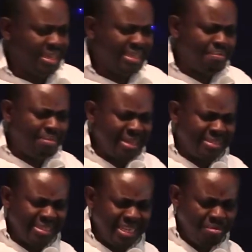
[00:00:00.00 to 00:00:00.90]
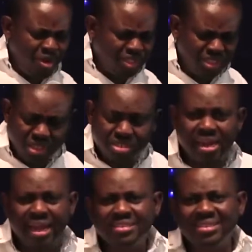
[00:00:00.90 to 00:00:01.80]
In the mighty name of Jesus
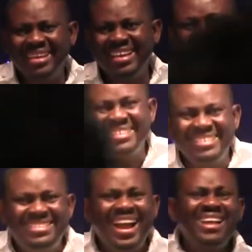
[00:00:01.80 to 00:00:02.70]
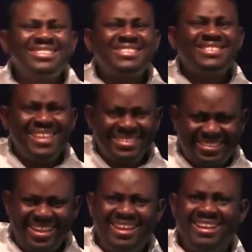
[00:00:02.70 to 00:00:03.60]
Christ. Amen. That
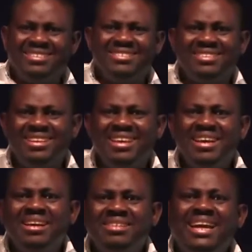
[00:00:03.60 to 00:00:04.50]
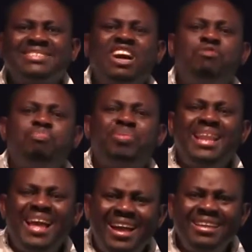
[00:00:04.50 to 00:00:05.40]
Satan that have
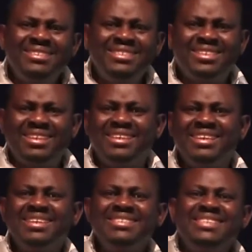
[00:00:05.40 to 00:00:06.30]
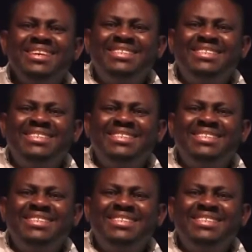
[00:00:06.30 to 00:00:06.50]
planned the